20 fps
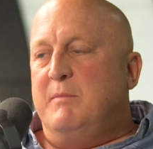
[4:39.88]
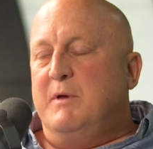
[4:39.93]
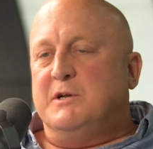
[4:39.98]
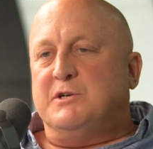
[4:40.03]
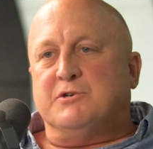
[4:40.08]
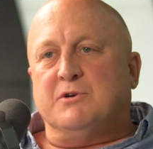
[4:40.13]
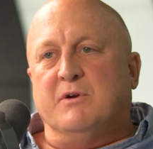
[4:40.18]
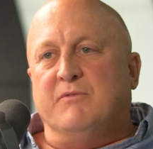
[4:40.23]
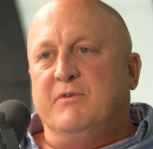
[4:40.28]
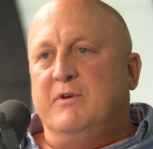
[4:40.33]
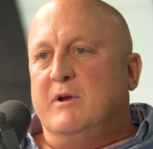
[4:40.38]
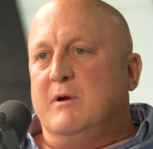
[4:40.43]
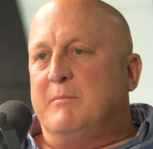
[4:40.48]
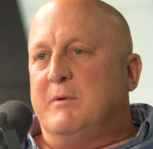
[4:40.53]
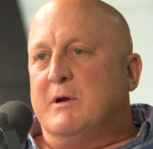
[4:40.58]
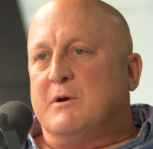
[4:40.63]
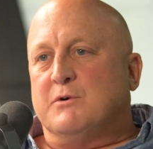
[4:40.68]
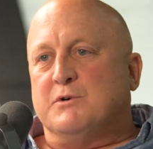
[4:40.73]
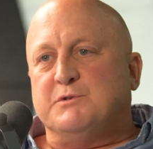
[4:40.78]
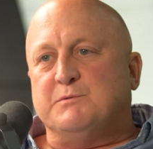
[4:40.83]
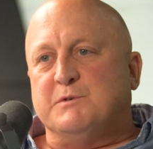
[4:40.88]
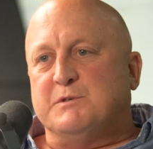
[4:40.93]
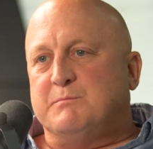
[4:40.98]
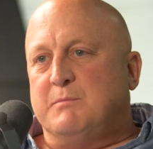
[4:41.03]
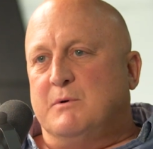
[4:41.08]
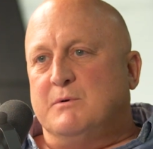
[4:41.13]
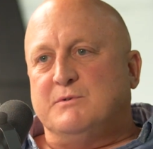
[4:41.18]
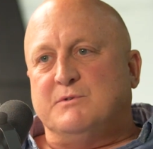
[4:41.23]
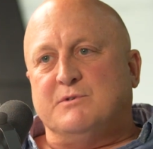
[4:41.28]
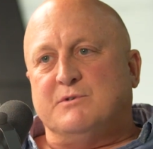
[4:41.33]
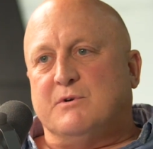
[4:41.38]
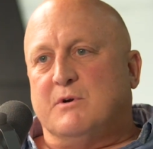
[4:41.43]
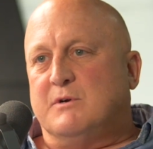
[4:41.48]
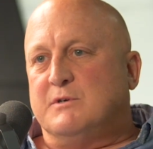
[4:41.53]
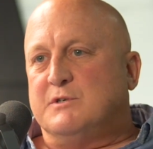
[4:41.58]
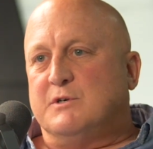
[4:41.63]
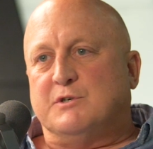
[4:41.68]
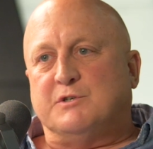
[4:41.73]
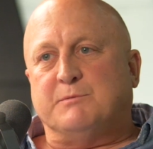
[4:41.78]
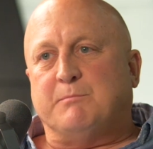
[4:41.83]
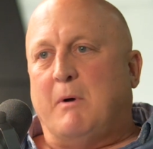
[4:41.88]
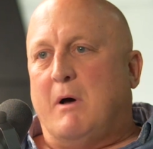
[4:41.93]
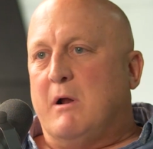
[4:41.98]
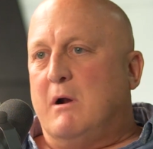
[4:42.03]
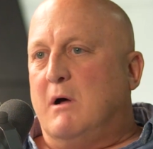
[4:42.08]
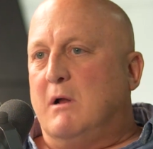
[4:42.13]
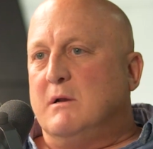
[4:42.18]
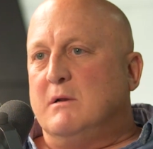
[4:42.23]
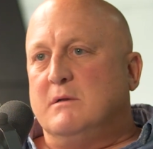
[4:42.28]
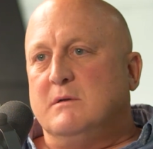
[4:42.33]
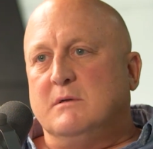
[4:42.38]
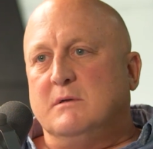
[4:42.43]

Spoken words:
I make sure every year my Christmas bonuses are spot on.